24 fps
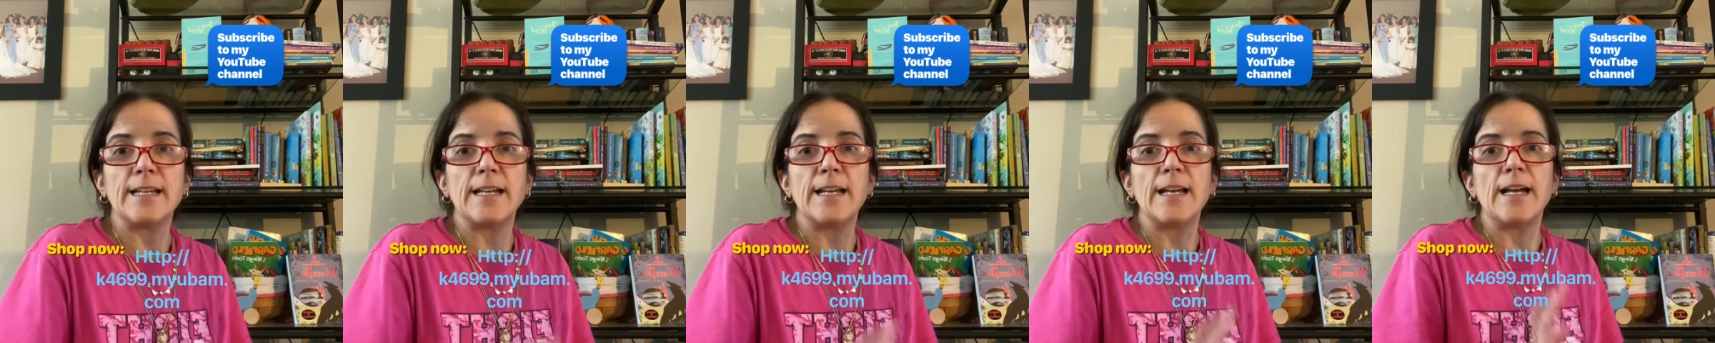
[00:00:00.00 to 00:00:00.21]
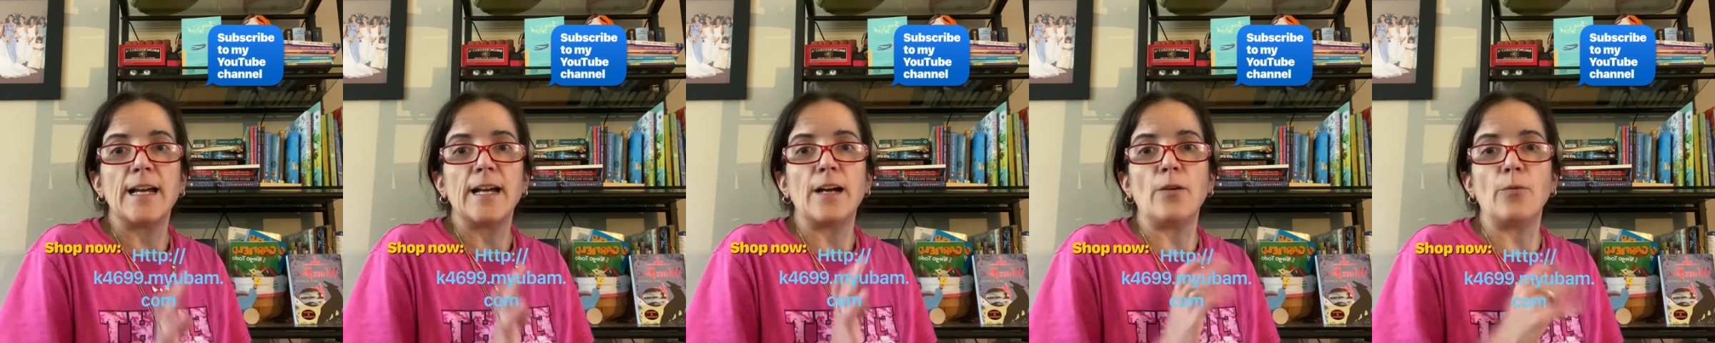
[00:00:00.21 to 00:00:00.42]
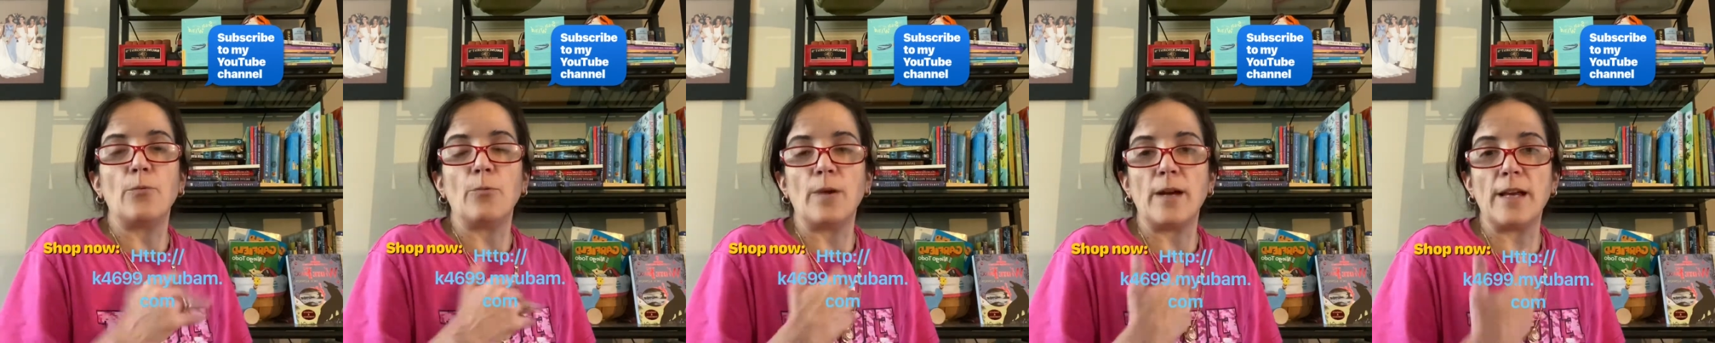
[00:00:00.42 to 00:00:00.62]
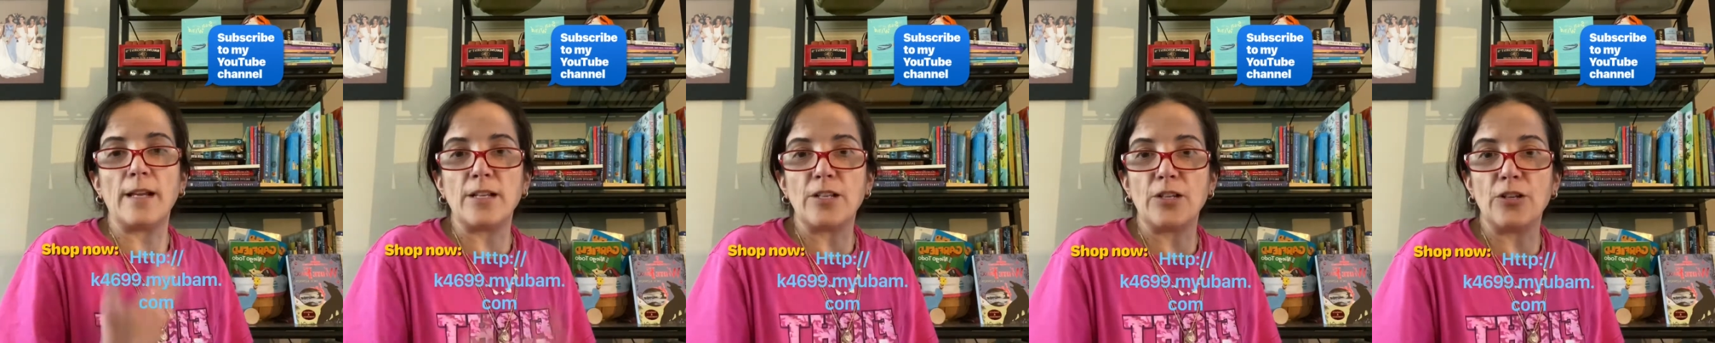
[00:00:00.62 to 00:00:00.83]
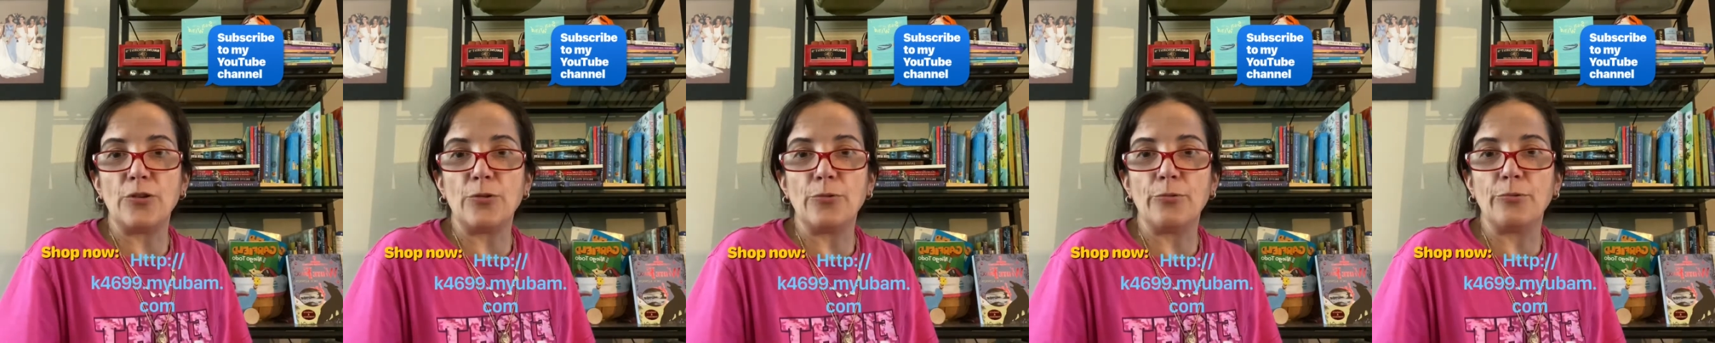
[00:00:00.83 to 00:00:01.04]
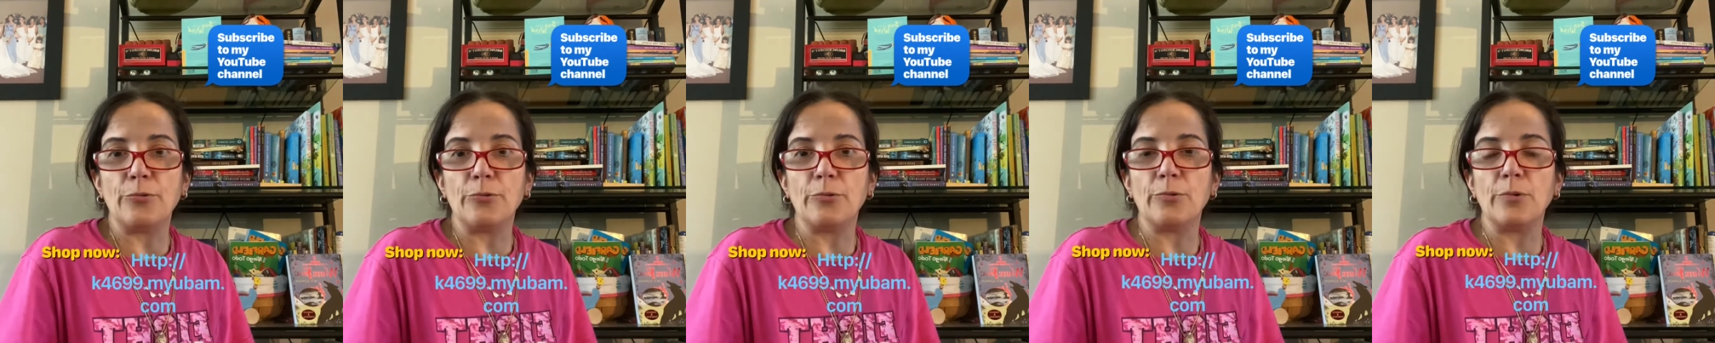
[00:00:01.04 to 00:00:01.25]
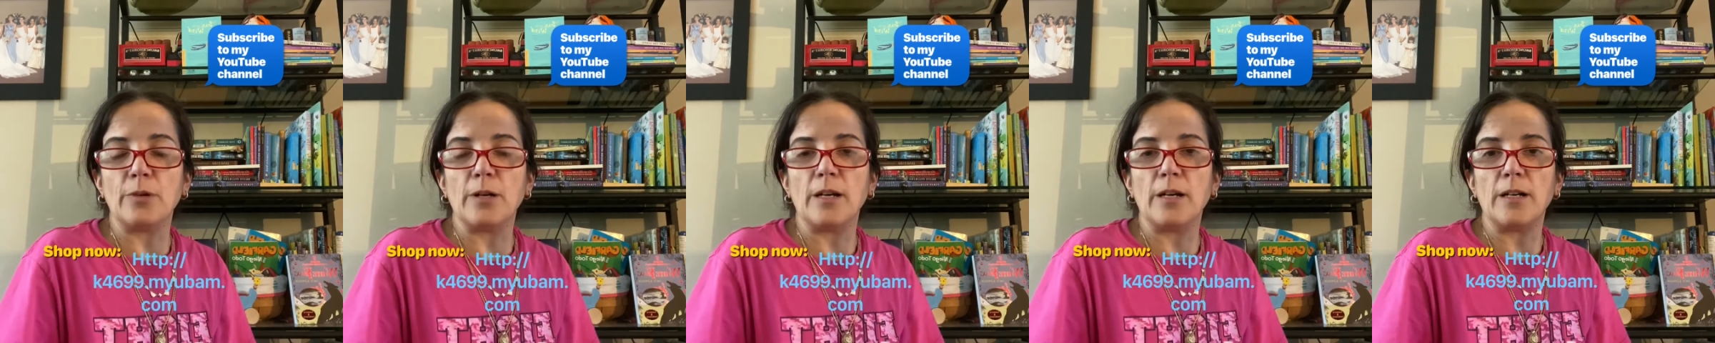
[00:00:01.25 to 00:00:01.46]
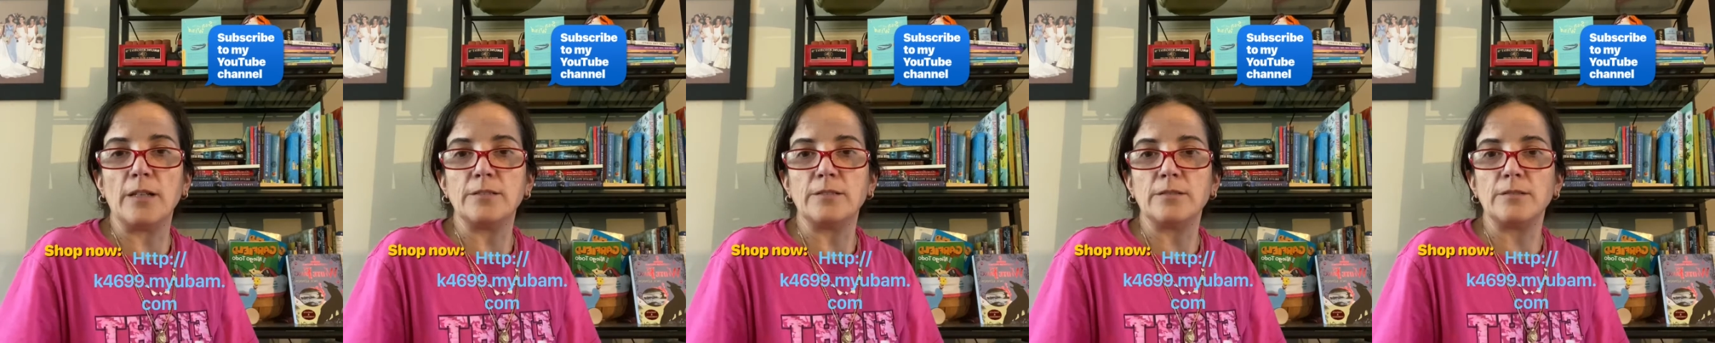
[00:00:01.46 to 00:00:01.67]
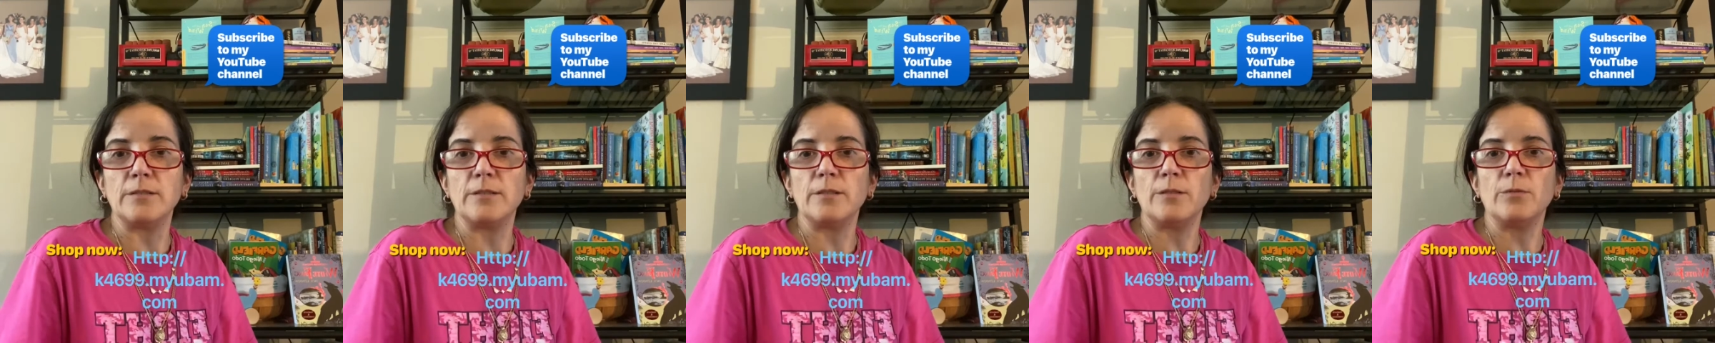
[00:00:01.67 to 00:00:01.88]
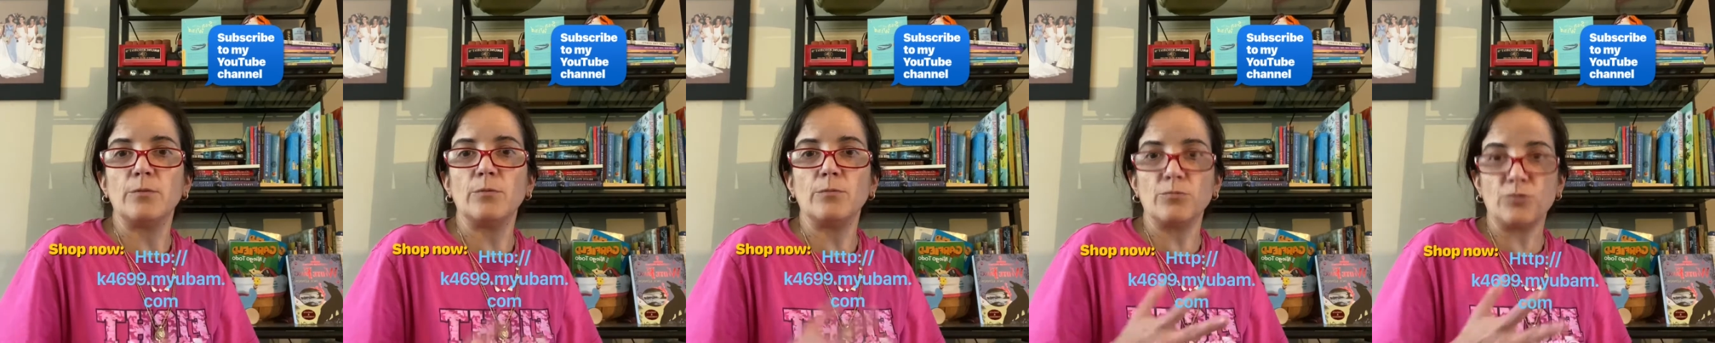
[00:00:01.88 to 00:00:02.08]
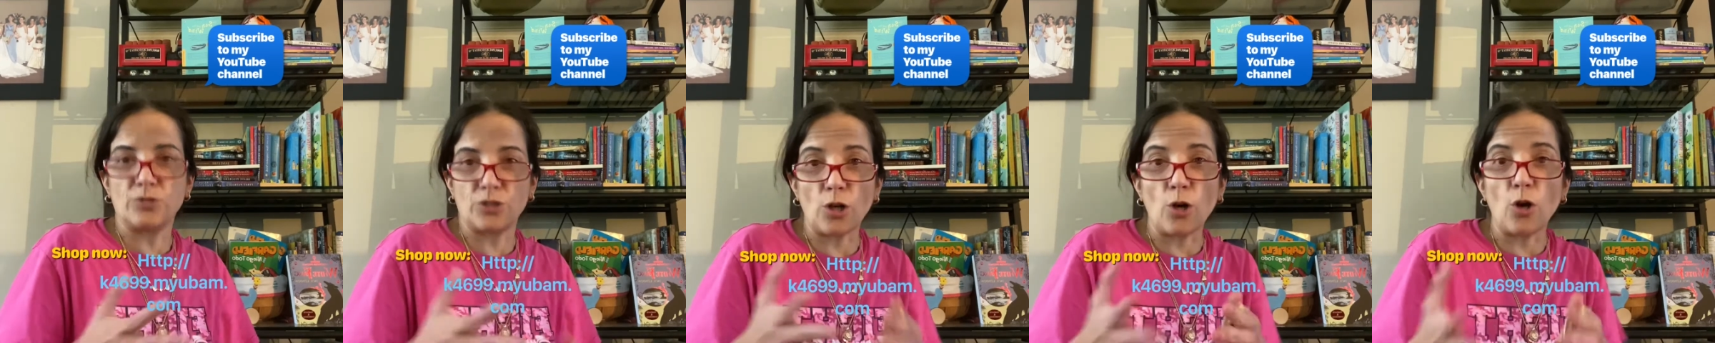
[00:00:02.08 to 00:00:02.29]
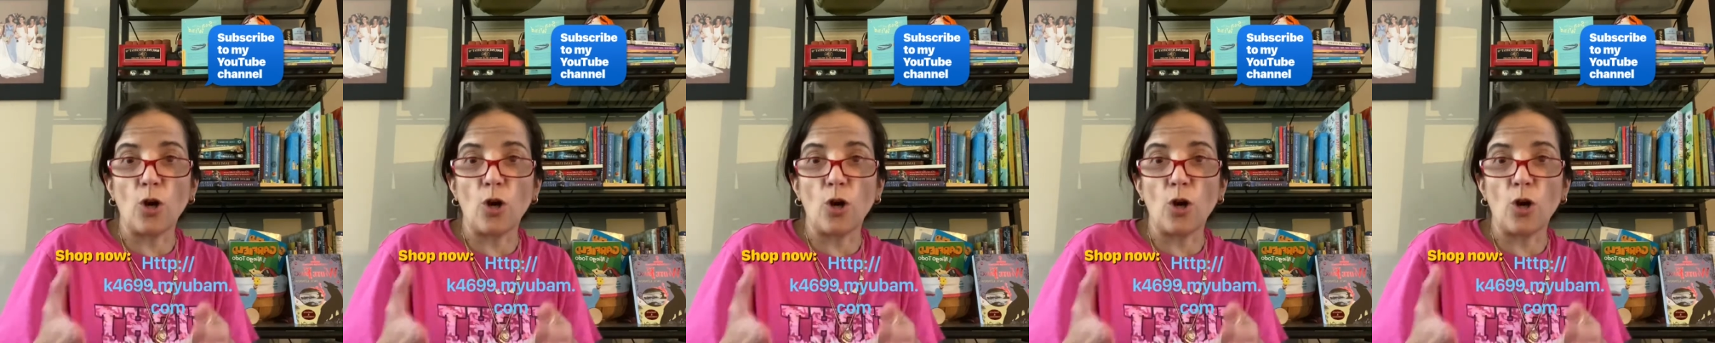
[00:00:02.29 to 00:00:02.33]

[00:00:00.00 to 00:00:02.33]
when you, so